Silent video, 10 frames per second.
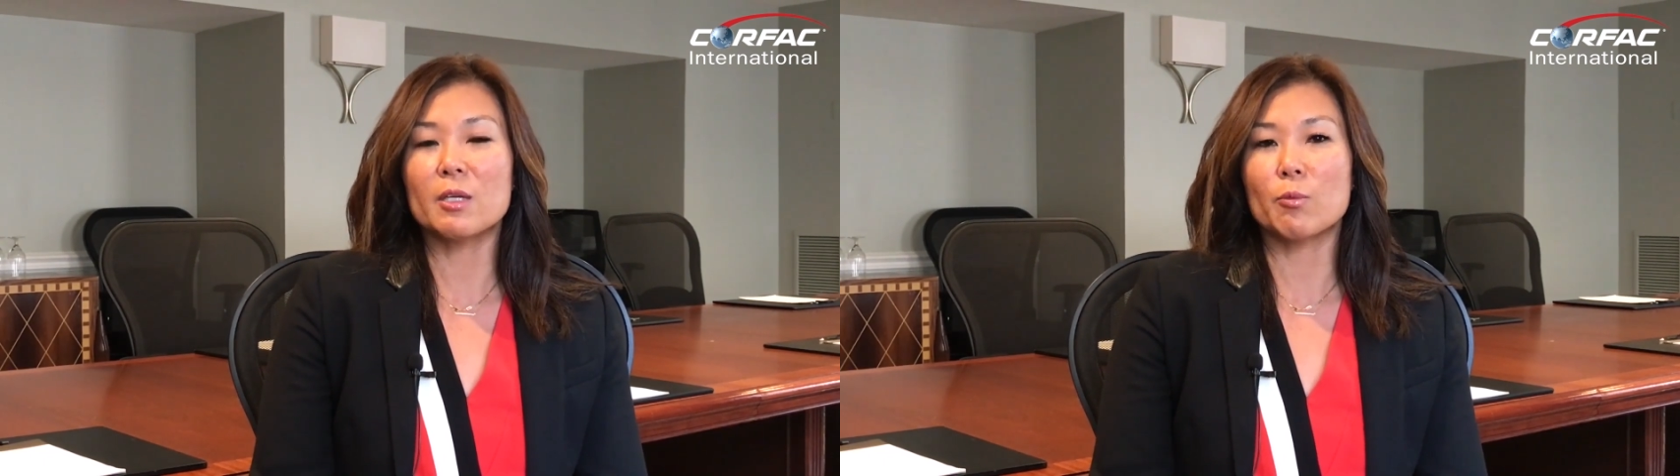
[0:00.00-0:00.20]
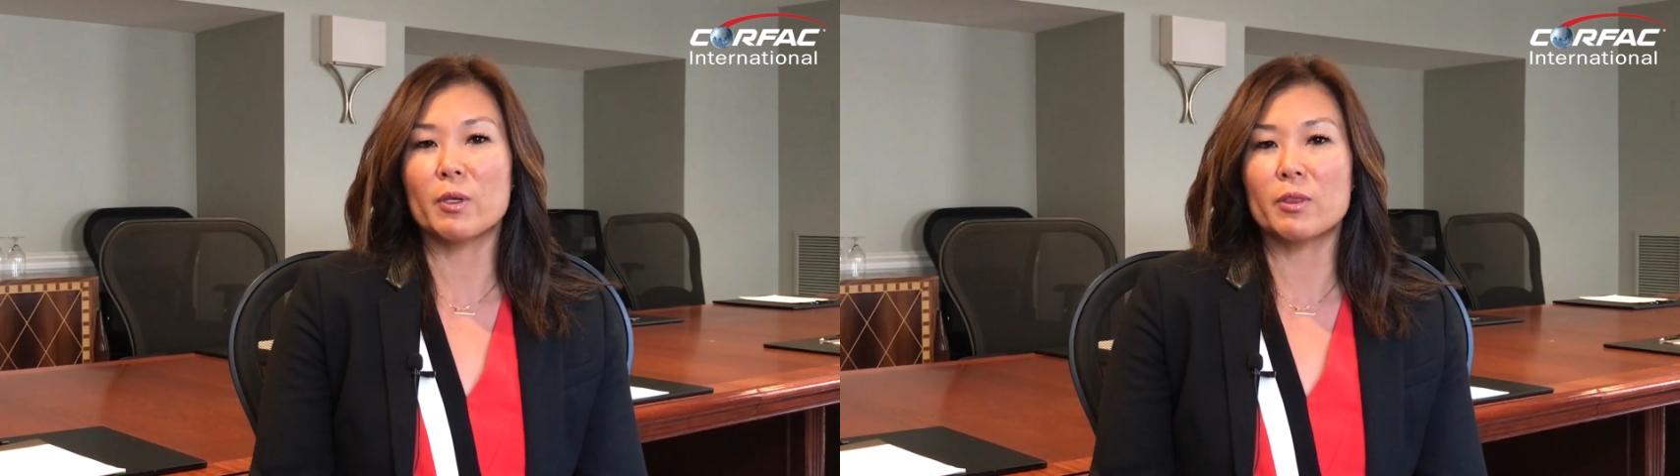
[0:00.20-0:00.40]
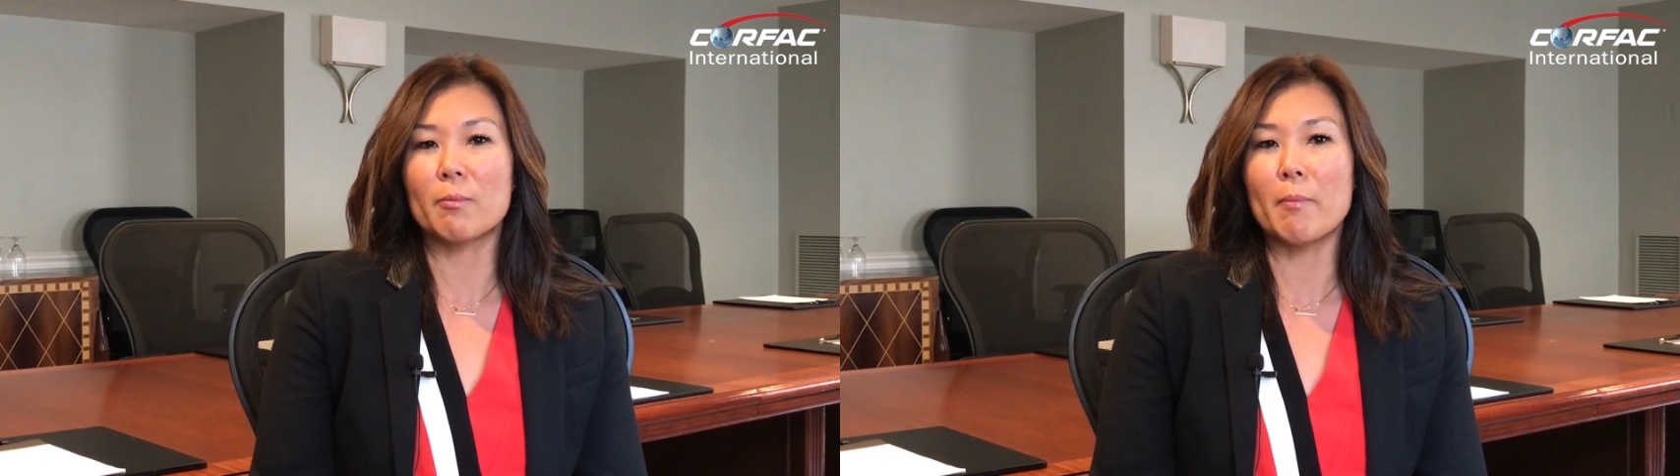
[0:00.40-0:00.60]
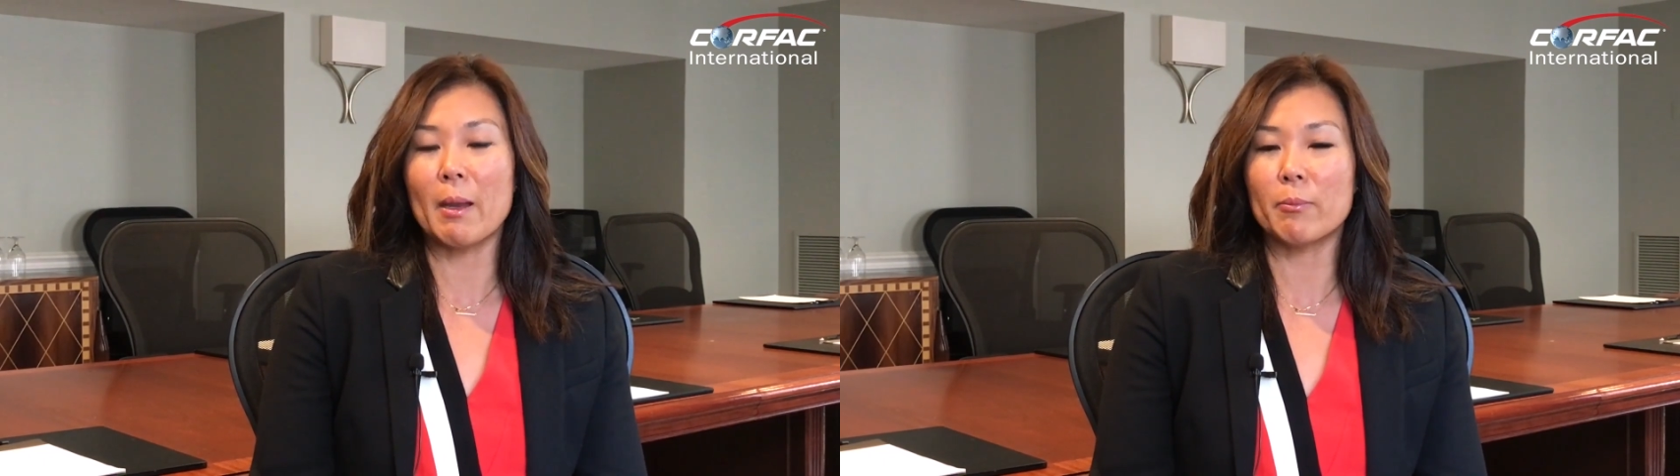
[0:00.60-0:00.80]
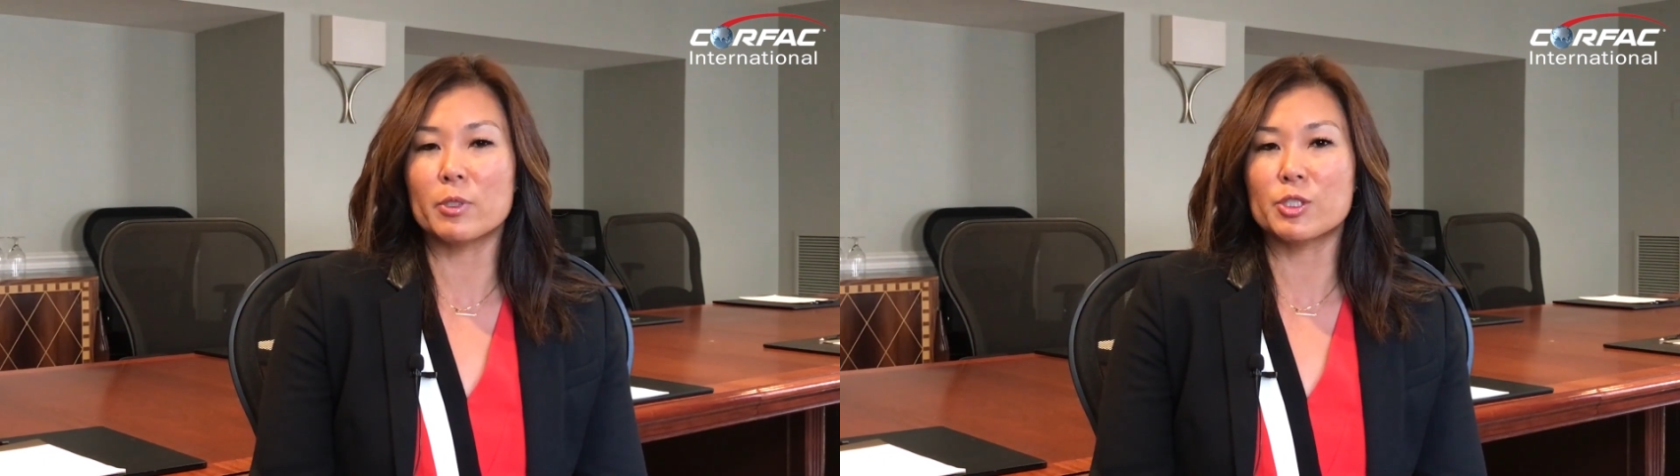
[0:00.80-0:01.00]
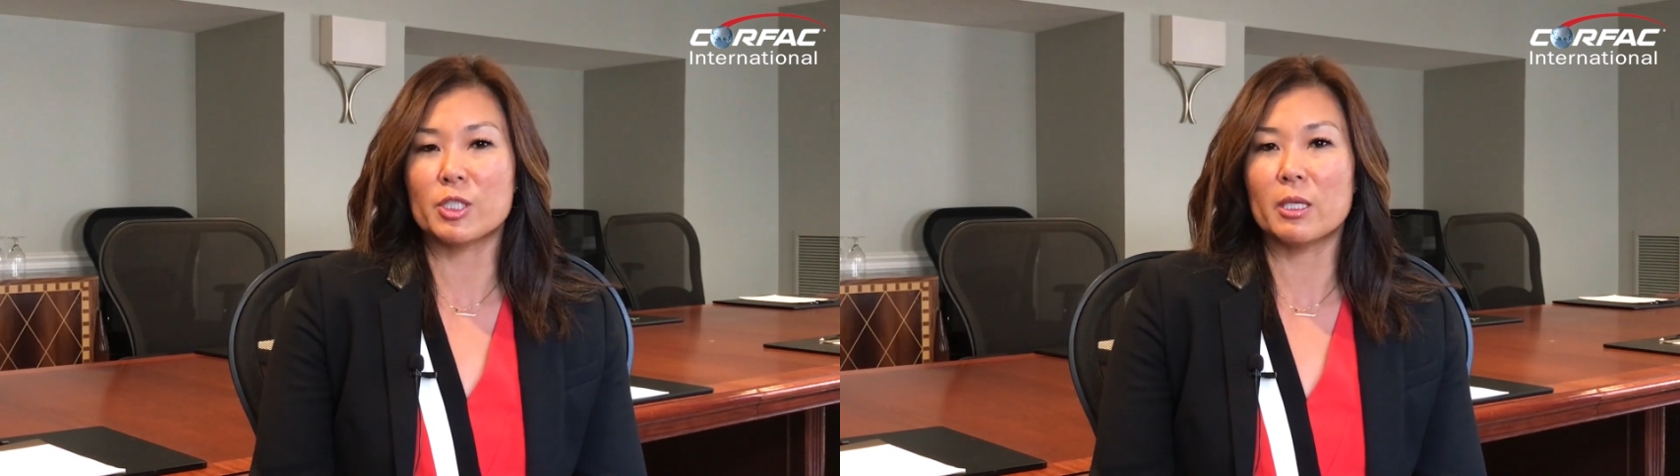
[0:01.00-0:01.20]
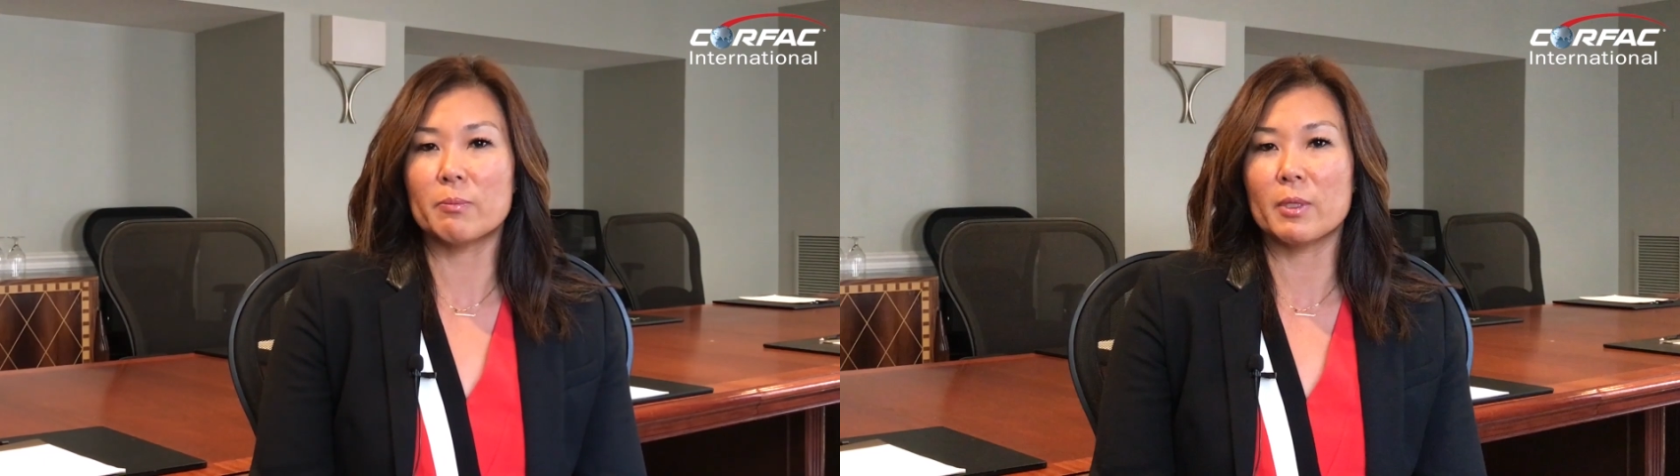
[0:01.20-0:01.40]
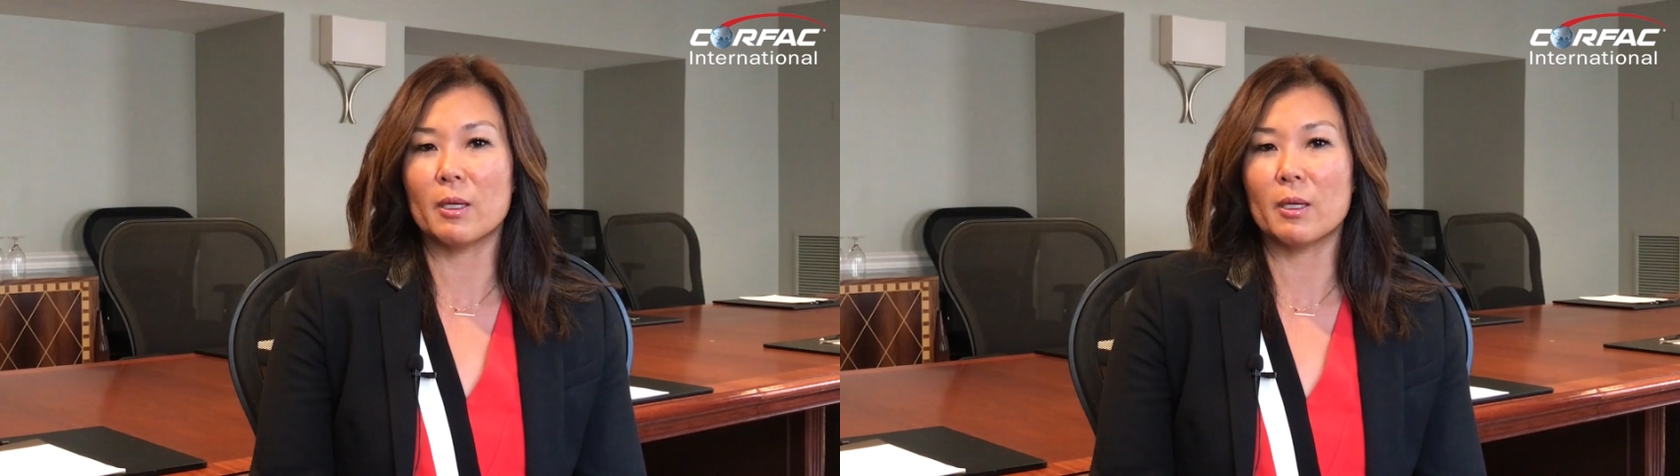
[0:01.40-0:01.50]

with the membership